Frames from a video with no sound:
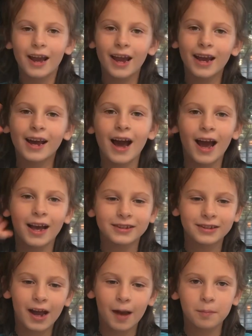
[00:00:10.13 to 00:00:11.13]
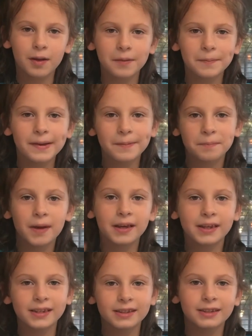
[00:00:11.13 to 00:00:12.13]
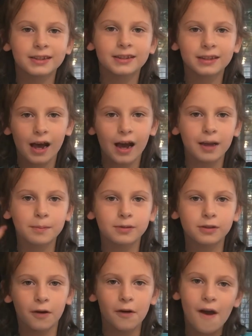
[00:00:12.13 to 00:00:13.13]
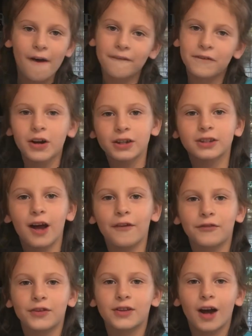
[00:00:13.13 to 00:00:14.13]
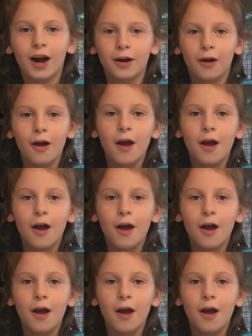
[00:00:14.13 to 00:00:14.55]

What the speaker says: Hey guys, so I'm gonna be making slime. So first off, you top